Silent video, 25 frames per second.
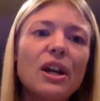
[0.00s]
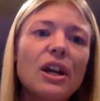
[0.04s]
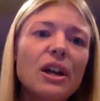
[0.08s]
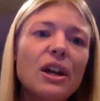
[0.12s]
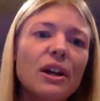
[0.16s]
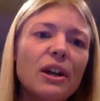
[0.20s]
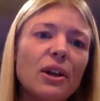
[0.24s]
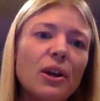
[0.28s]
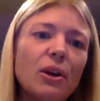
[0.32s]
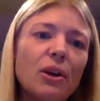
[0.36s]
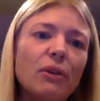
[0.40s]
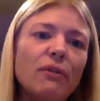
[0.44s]

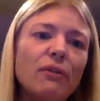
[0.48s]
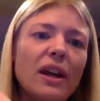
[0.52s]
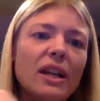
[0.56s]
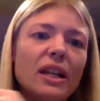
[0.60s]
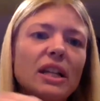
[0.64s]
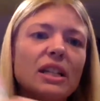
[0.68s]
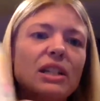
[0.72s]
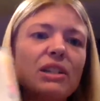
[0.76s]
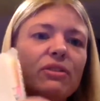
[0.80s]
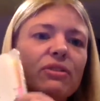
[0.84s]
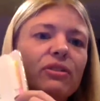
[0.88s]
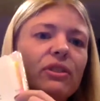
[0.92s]
If I
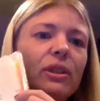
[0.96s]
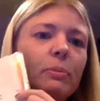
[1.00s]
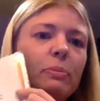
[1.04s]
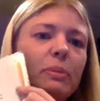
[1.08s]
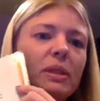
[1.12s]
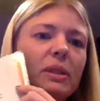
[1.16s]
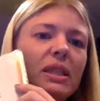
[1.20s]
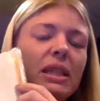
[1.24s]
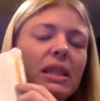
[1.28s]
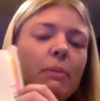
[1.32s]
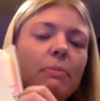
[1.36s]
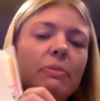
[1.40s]
need to flip
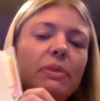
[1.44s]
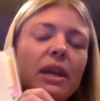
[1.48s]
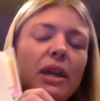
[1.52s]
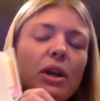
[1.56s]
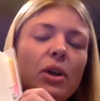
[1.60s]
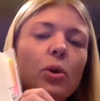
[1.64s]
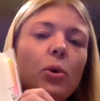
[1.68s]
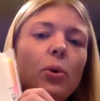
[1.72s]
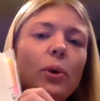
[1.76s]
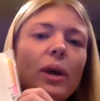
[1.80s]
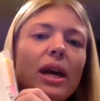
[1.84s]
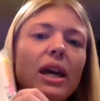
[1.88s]
to something
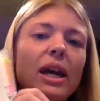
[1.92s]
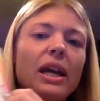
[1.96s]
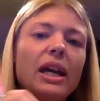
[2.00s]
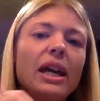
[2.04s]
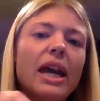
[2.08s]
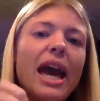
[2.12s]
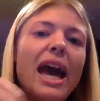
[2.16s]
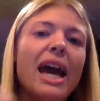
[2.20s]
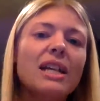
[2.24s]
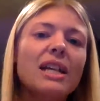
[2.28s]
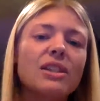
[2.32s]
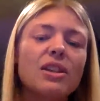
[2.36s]
quick, it
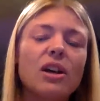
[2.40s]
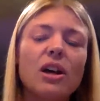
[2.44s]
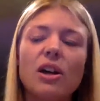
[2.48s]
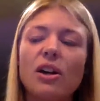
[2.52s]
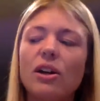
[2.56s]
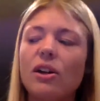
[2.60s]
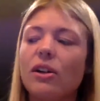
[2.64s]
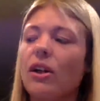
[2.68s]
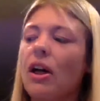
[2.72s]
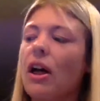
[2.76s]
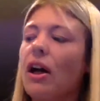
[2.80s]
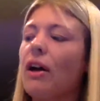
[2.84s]
has
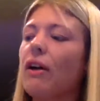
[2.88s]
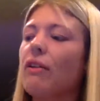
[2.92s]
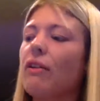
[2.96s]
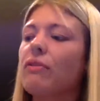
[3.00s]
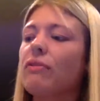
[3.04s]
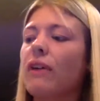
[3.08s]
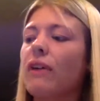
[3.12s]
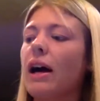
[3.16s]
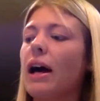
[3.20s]
all of